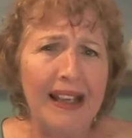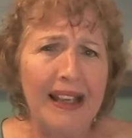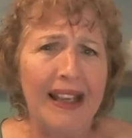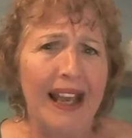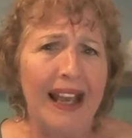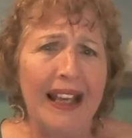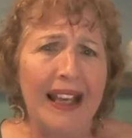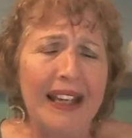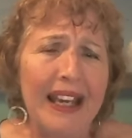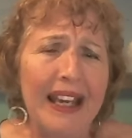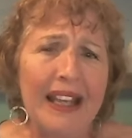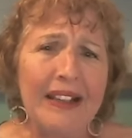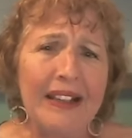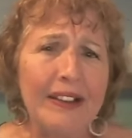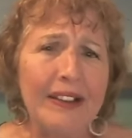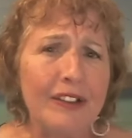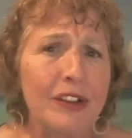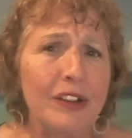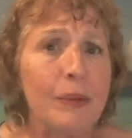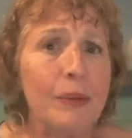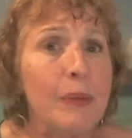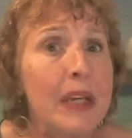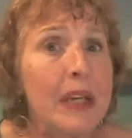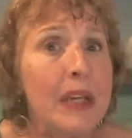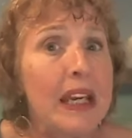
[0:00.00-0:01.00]
Again, to
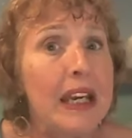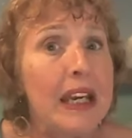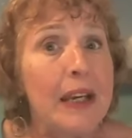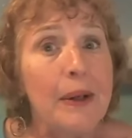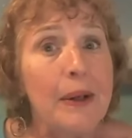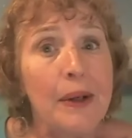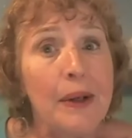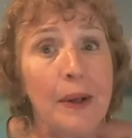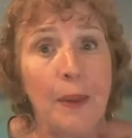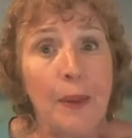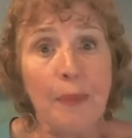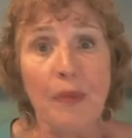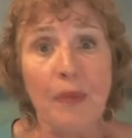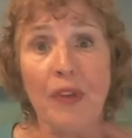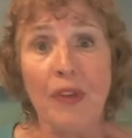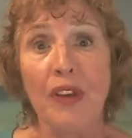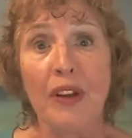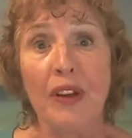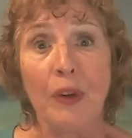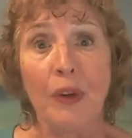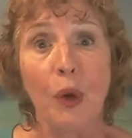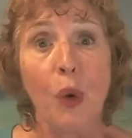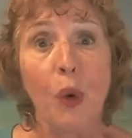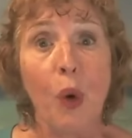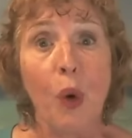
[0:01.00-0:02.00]
me,
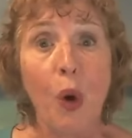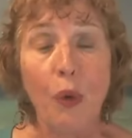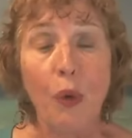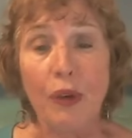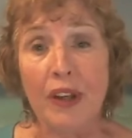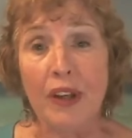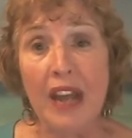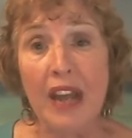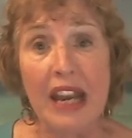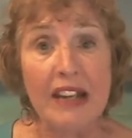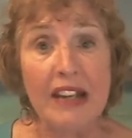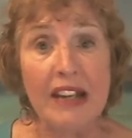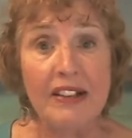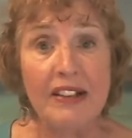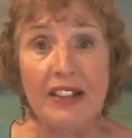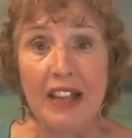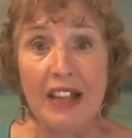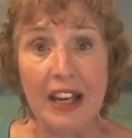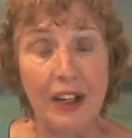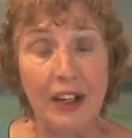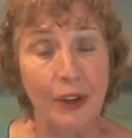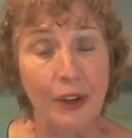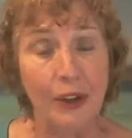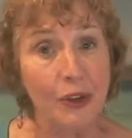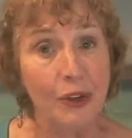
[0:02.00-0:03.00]
the quote
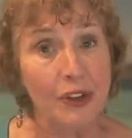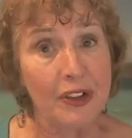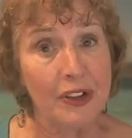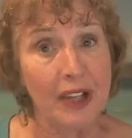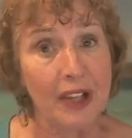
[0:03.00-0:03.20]
naysayers,